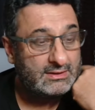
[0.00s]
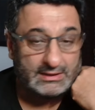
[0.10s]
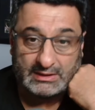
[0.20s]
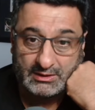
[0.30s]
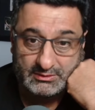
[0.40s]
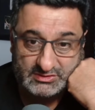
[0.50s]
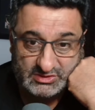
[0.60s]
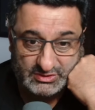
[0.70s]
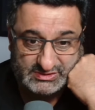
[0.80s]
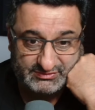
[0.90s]
You know, there's
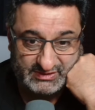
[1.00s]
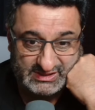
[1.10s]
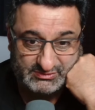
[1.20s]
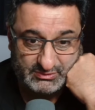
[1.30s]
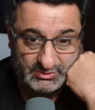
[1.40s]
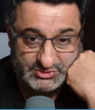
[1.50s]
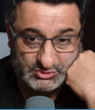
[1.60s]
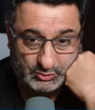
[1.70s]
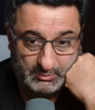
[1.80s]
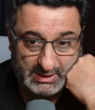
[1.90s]
lots of things we're not
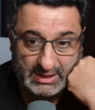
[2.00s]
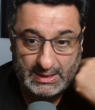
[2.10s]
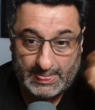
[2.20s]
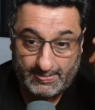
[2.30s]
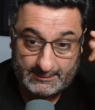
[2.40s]
sure about.